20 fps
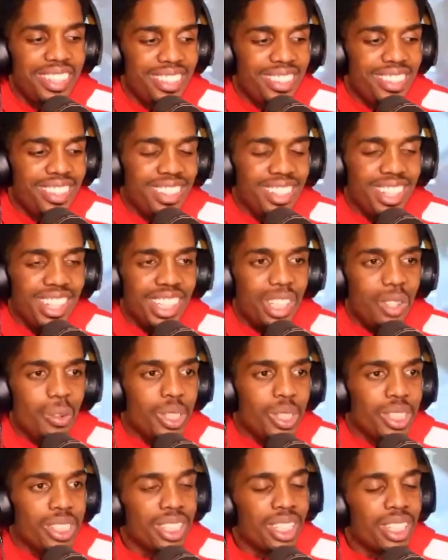lucky
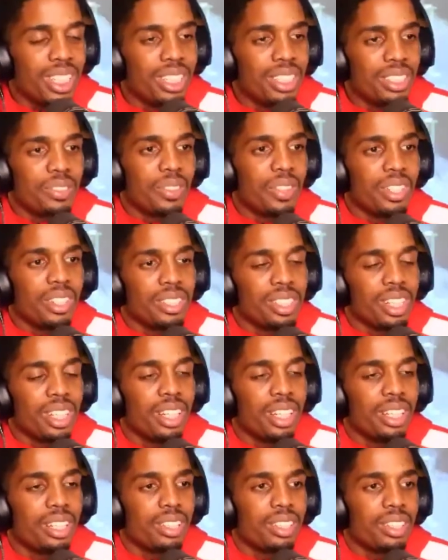once again as far as that
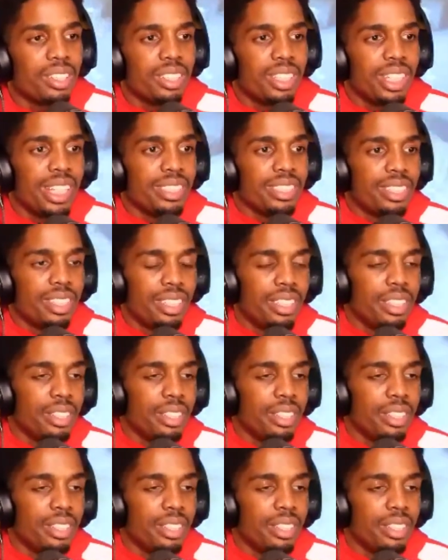uh, destiny